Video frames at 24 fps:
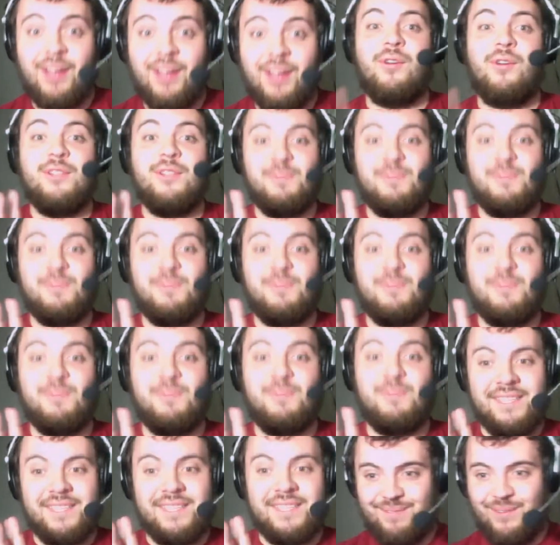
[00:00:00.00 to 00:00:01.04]
Biss to update
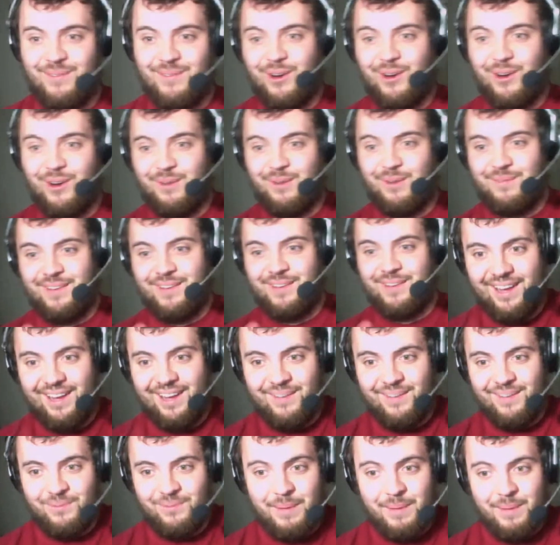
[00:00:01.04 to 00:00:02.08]
more, but I, maybe
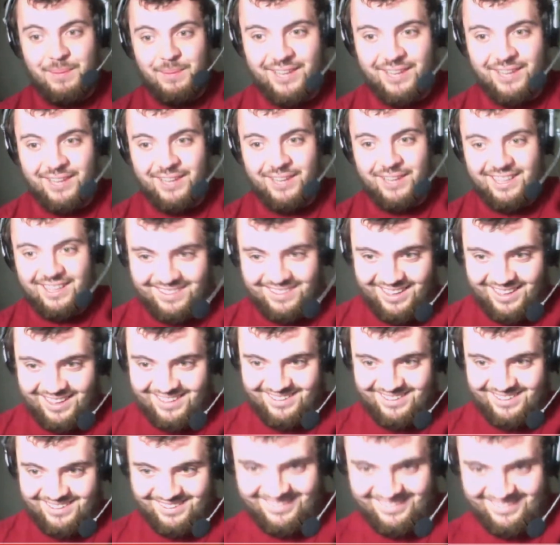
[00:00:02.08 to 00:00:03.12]
we'll get yeah, to that. My, my
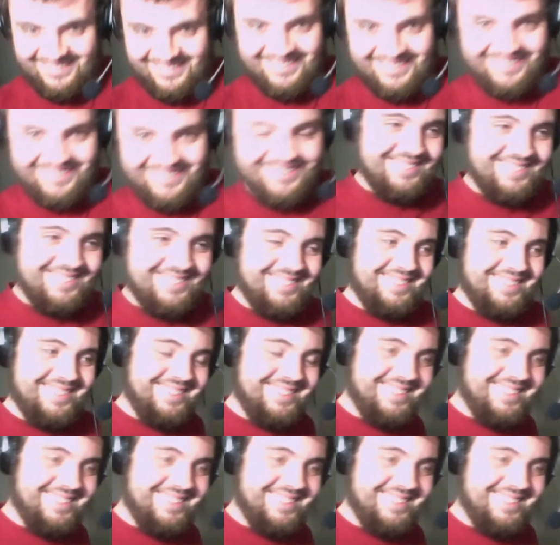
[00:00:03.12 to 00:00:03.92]
marketing oh, guy.